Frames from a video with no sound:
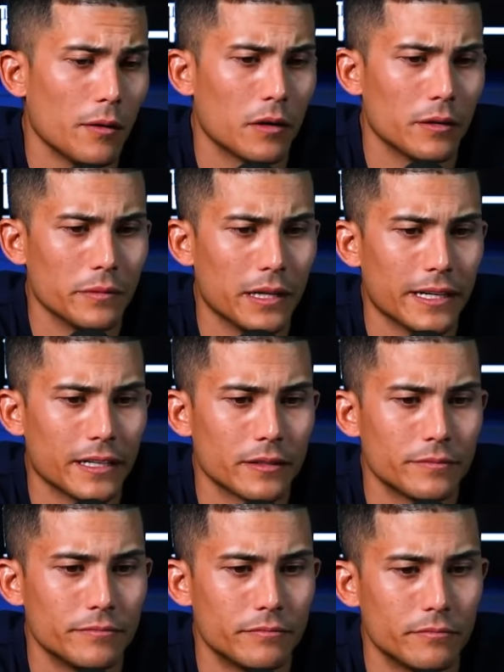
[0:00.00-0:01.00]
where I'm like,
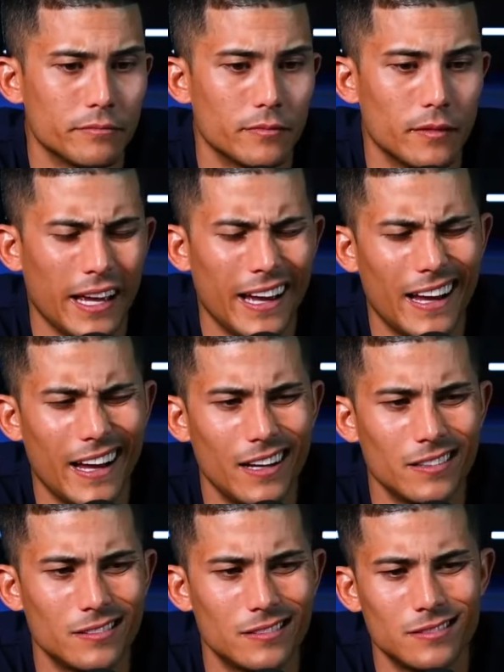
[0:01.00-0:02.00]
yeah,